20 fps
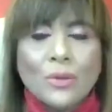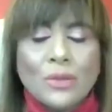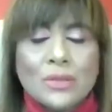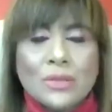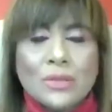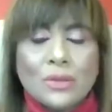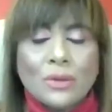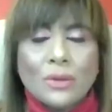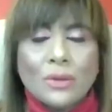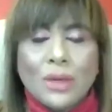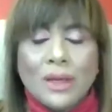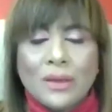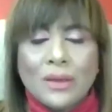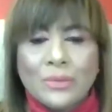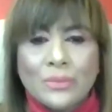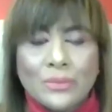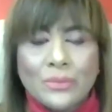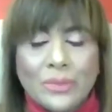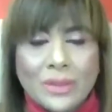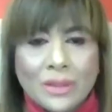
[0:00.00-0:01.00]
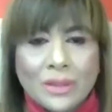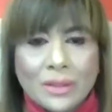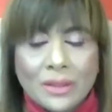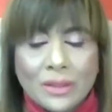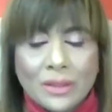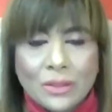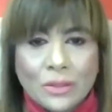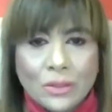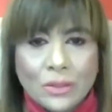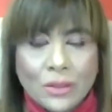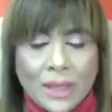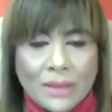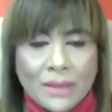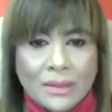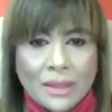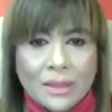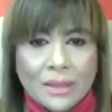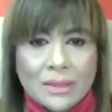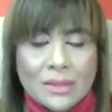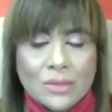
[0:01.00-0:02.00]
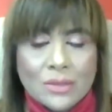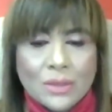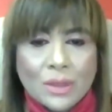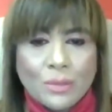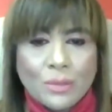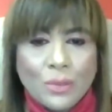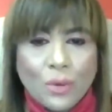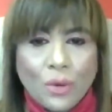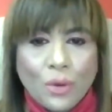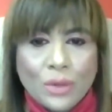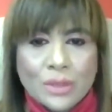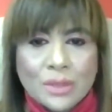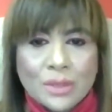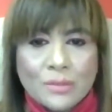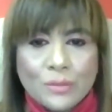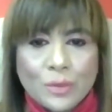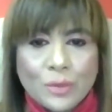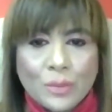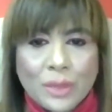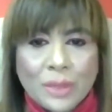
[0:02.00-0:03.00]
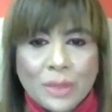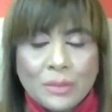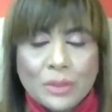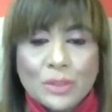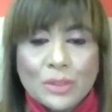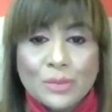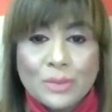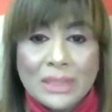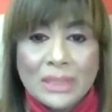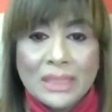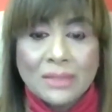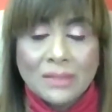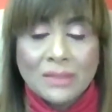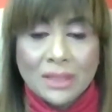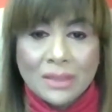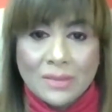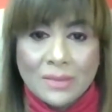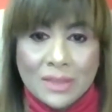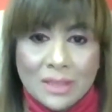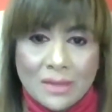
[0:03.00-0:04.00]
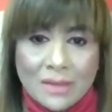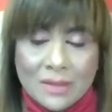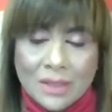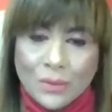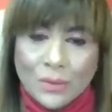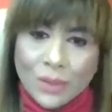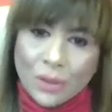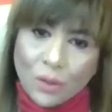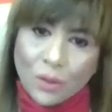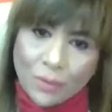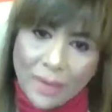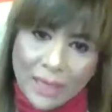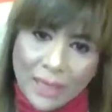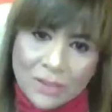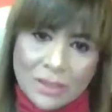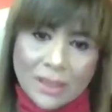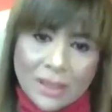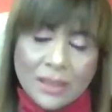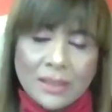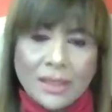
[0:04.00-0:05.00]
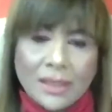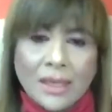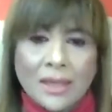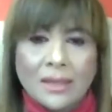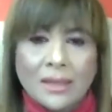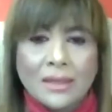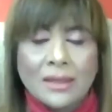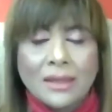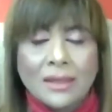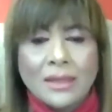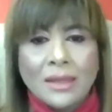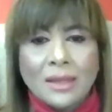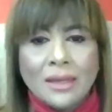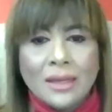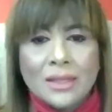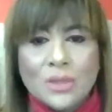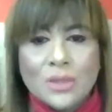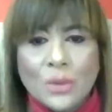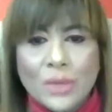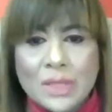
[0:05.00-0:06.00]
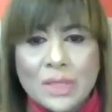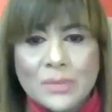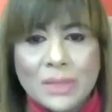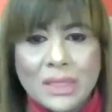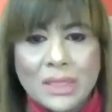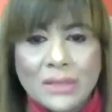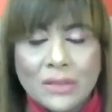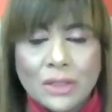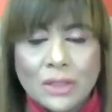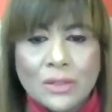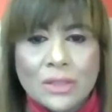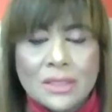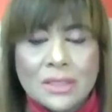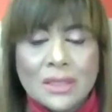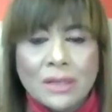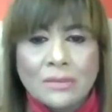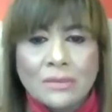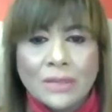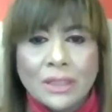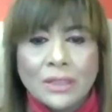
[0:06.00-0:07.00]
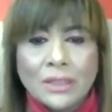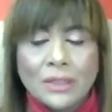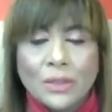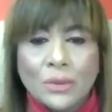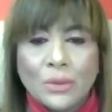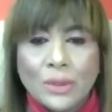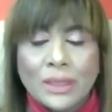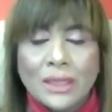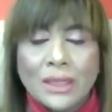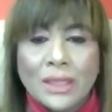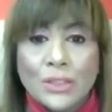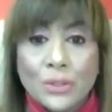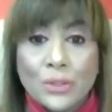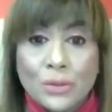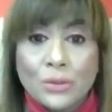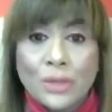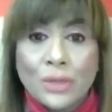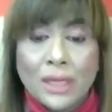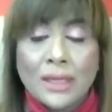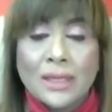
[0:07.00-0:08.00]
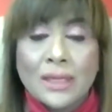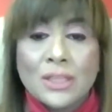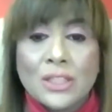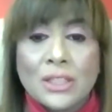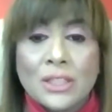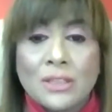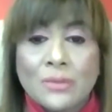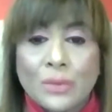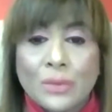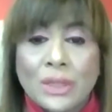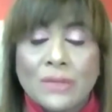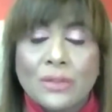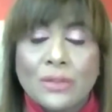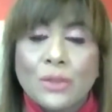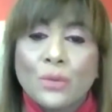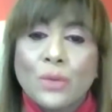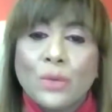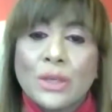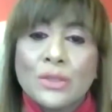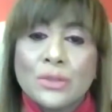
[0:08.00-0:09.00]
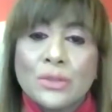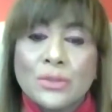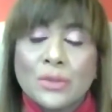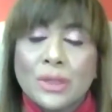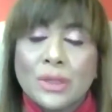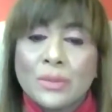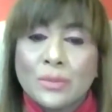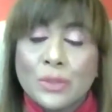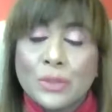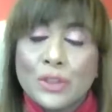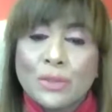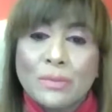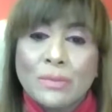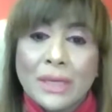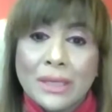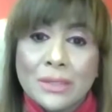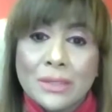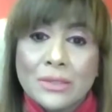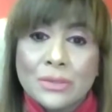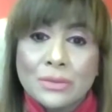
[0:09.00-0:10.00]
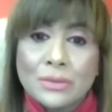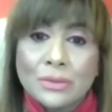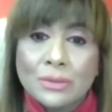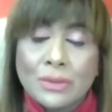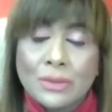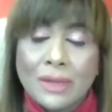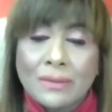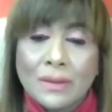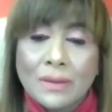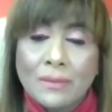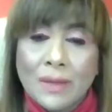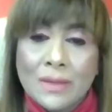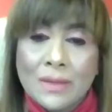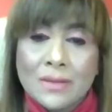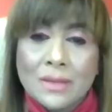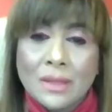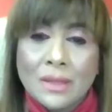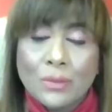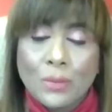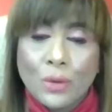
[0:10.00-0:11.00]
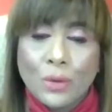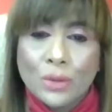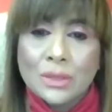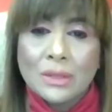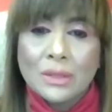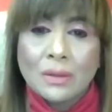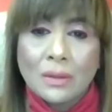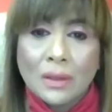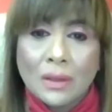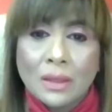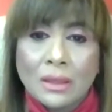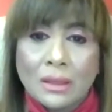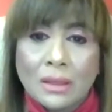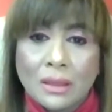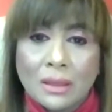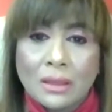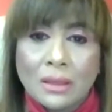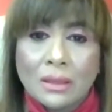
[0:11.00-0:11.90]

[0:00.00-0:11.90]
also, I think it's so important for people to believe in themselves. And we go back to that again. It's always believing yourself and knowing that you can achieve whatever you want to and put your mind to. I think that's the important thing.